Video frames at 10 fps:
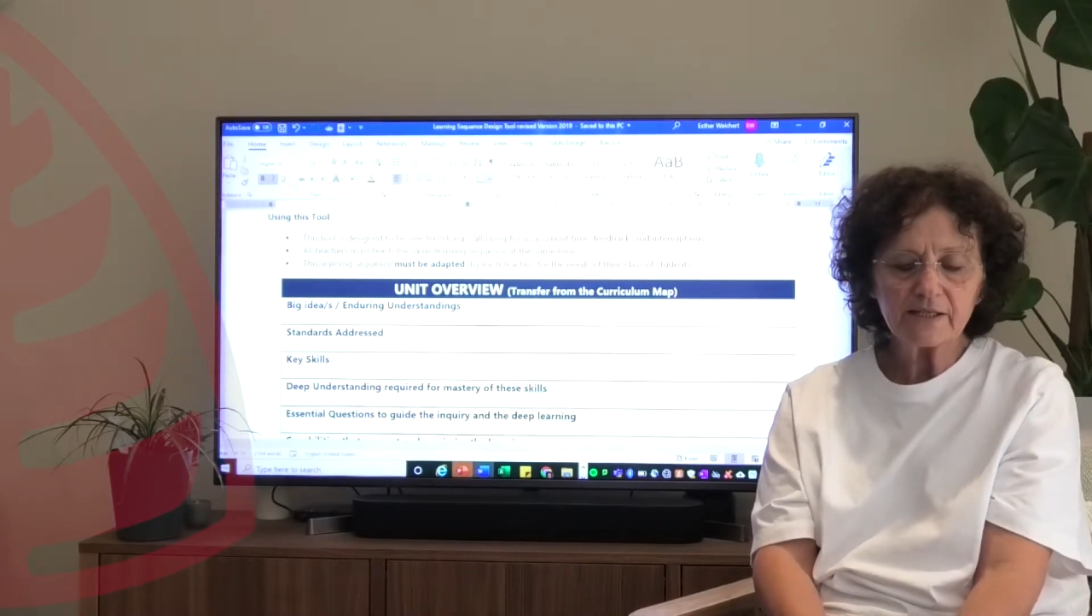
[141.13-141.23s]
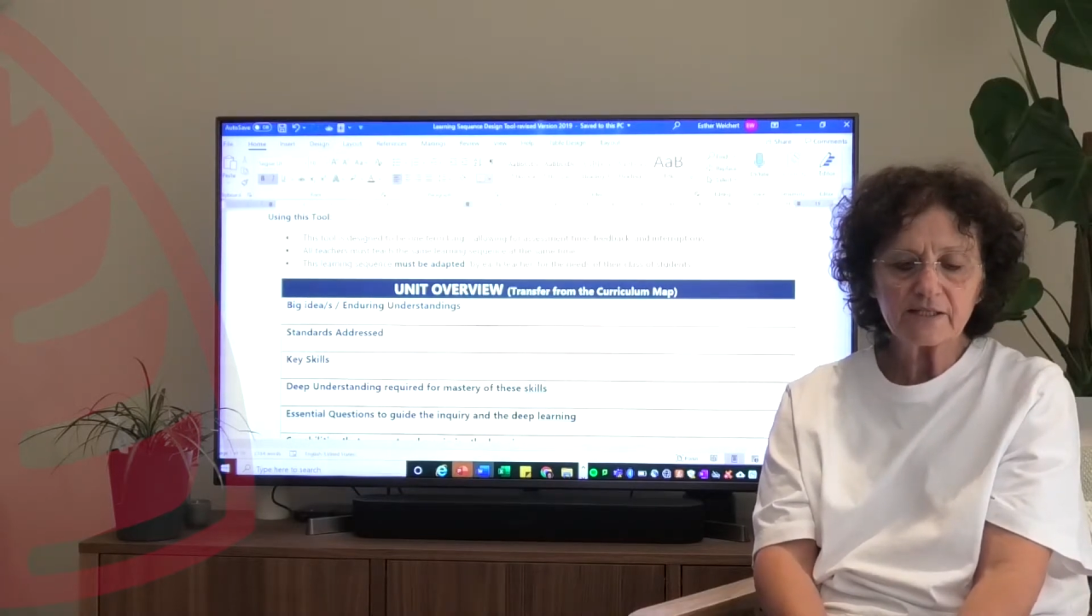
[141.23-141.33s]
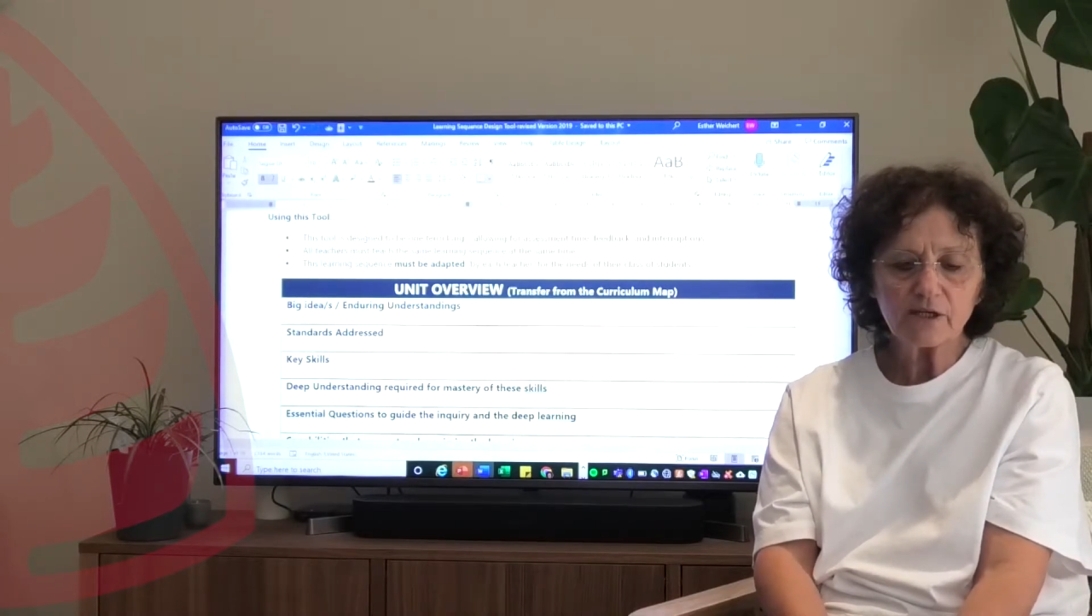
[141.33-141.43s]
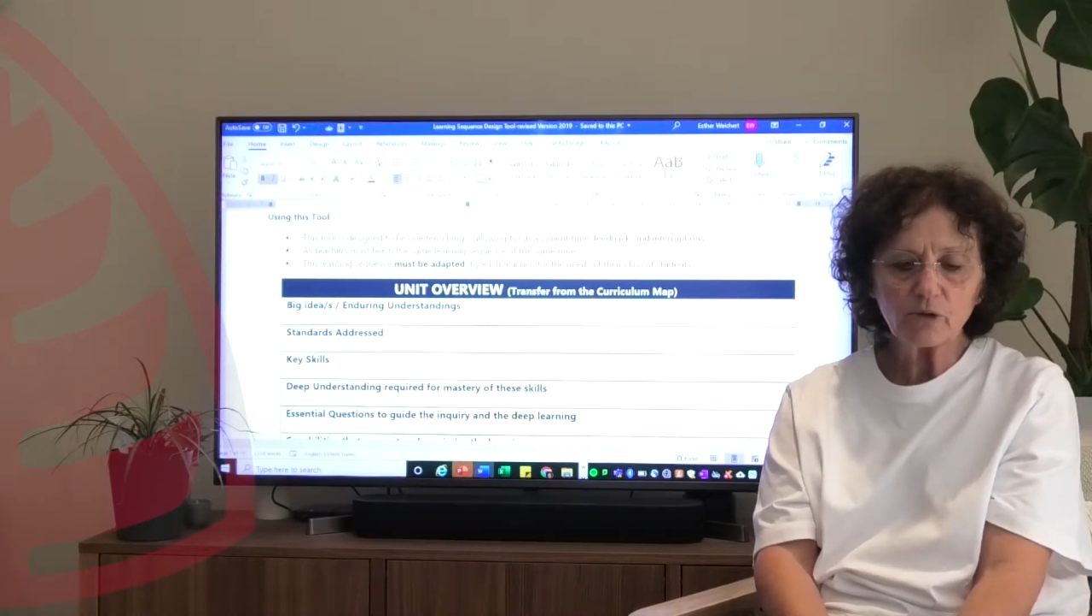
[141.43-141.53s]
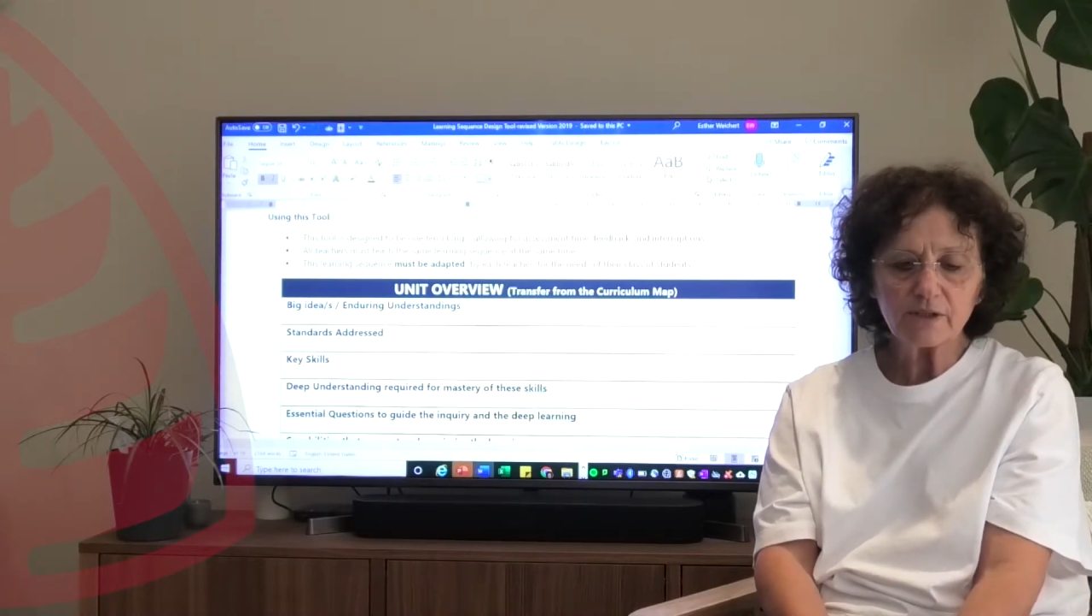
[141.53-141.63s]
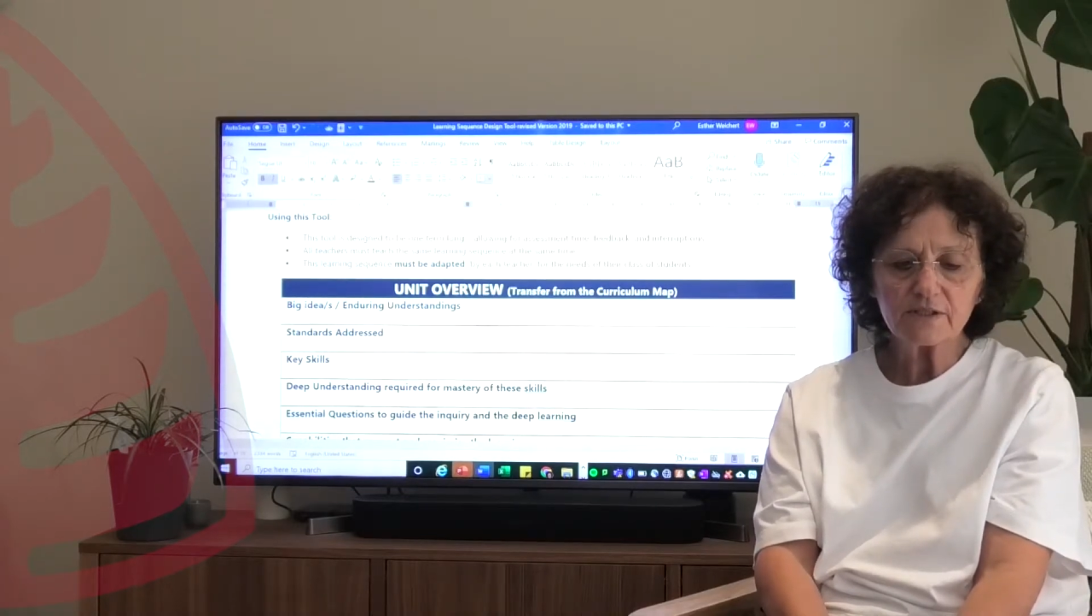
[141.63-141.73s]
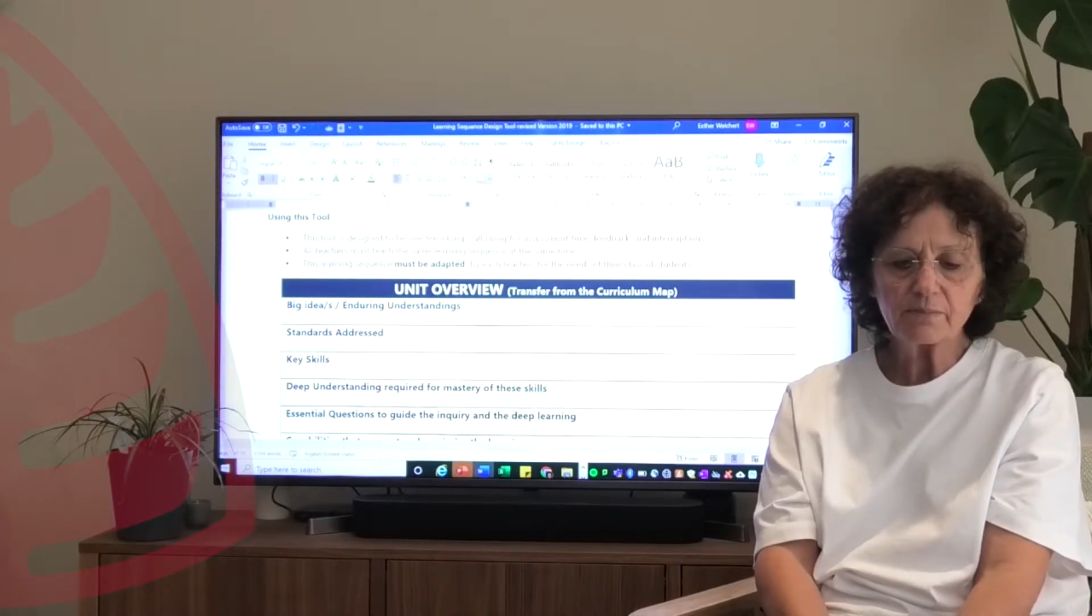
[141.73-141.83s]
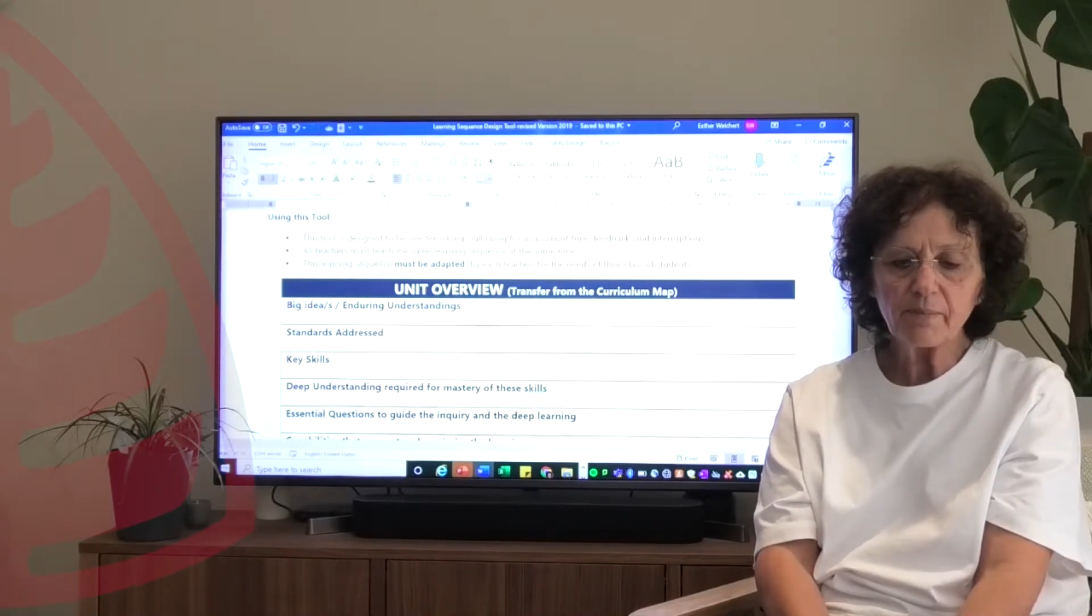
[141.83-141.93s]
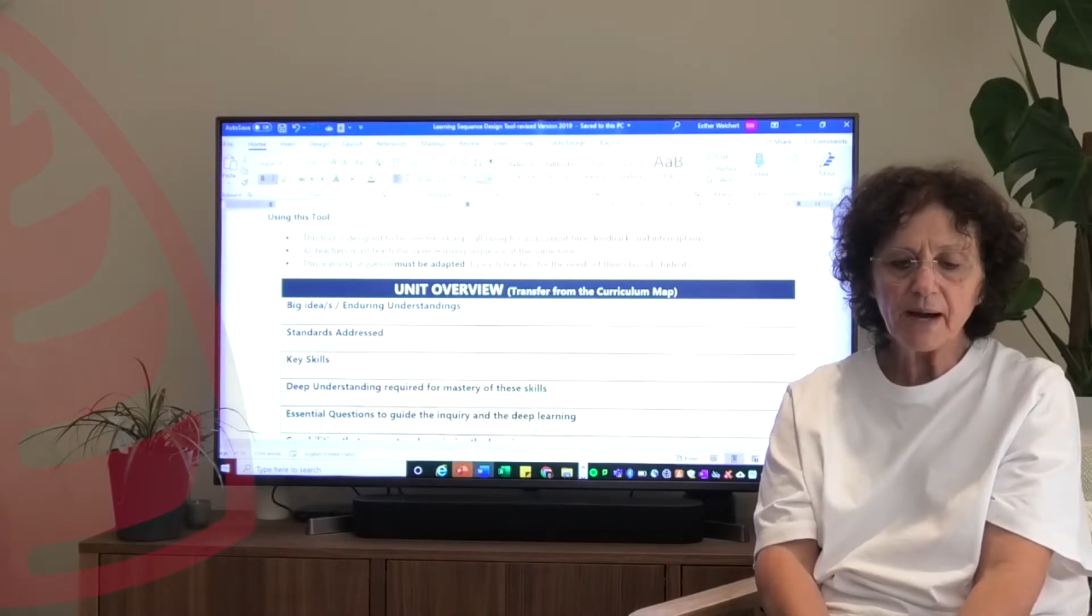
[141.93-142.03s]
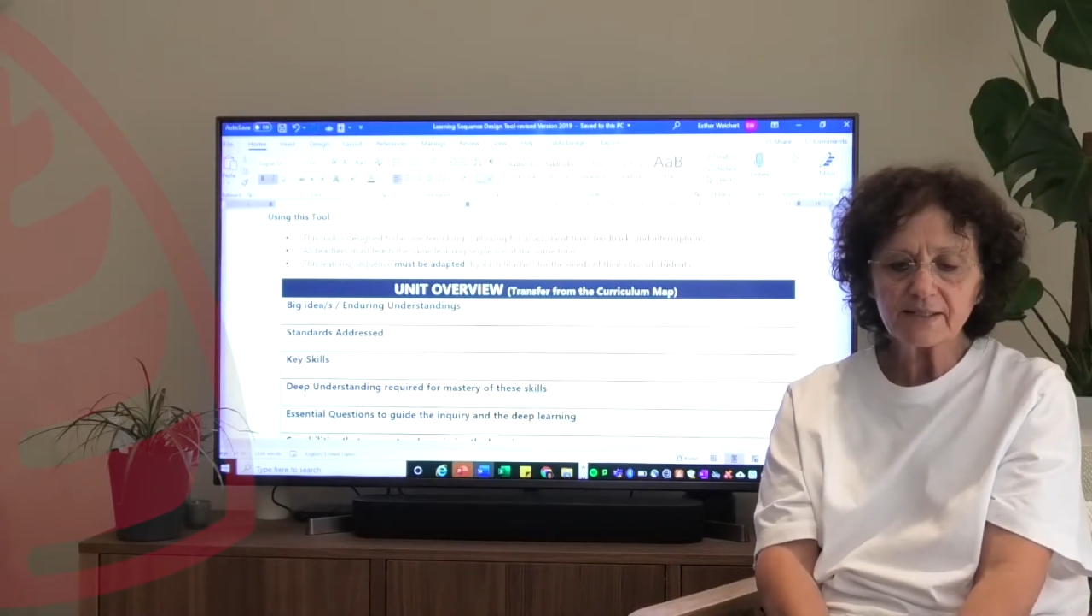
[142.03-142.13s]
sequence
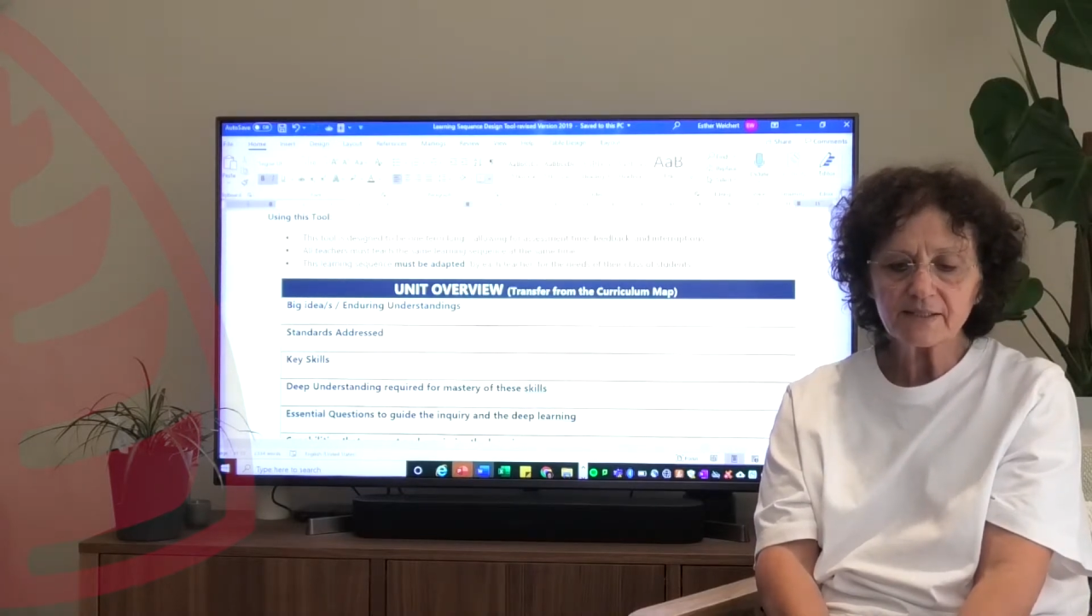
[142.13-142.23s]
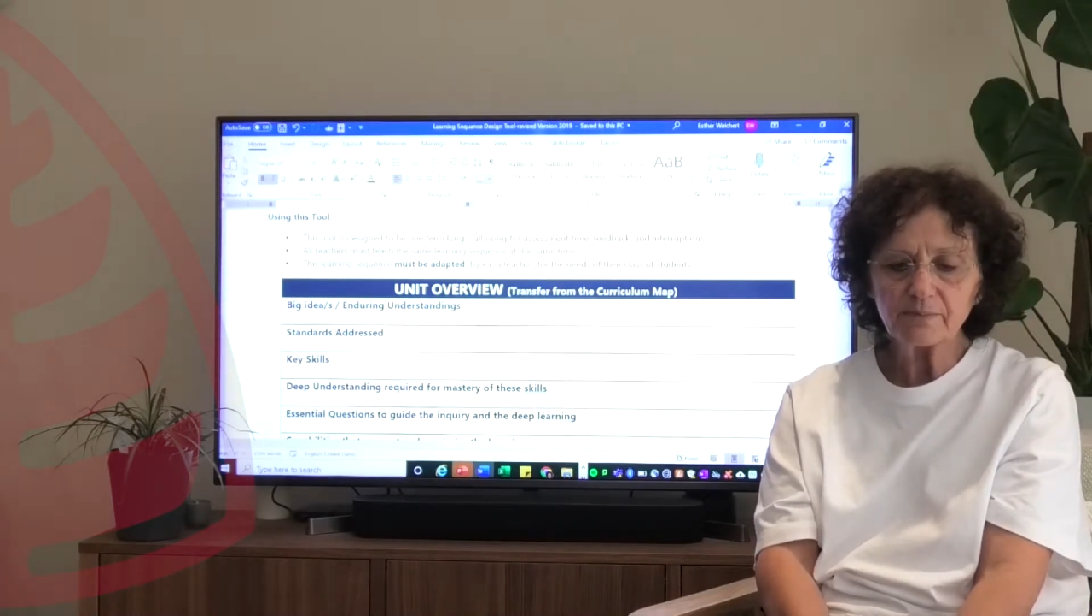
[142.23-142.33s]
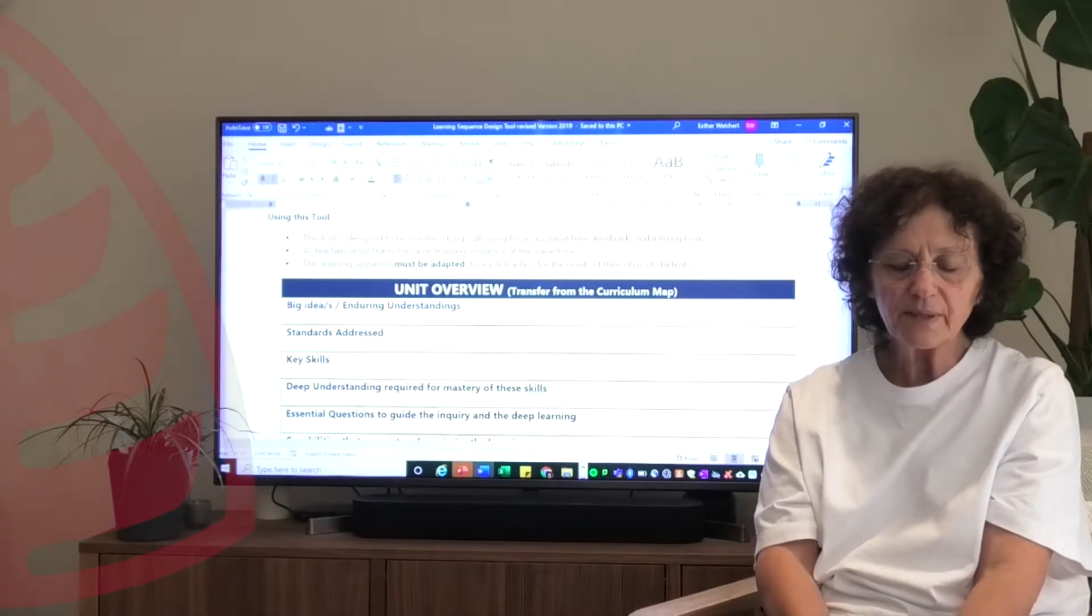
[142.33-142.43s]
must